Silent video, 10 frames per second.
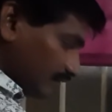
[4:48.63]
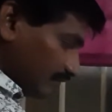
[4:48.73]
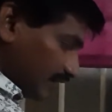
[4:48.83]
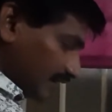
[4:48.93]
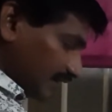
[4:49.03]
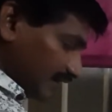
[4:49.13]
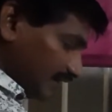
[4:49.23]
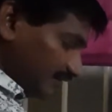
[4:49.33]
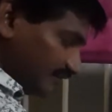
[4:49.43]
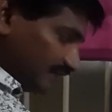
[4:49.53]
But
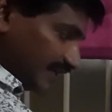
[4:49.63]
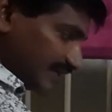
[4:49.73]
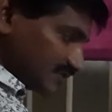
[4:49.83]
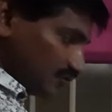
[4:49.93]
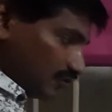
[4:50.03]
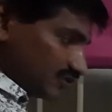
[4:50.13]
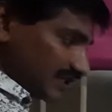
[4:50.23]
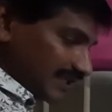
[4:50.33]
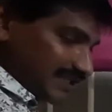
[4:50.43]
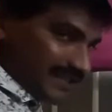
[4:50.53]
if there is no
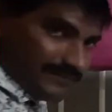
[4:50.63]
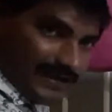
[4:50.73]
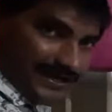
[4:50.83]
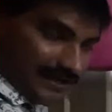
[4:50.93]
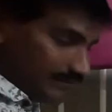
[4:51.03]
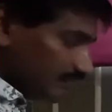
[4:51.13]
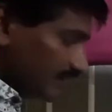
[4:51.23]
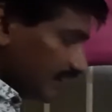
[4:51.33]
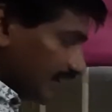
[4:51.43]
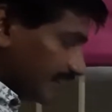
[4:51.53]
change in the medium,
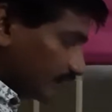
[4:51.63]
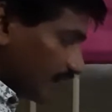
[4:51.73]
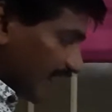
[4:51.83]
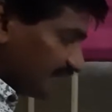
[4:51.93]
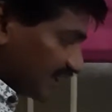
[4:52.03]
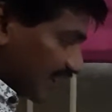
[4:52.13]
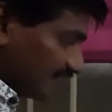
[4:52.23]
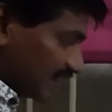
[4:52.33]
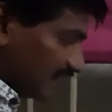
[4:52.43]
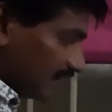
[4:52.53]
it could have
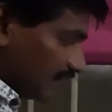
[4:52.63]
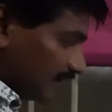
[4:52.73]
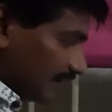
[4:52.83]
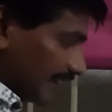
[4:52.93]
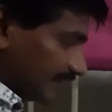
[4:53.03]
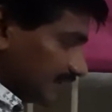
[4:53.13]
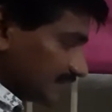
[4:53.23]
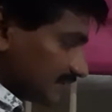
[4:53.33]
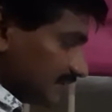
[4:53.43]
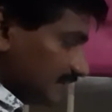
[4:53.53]
traveled like this.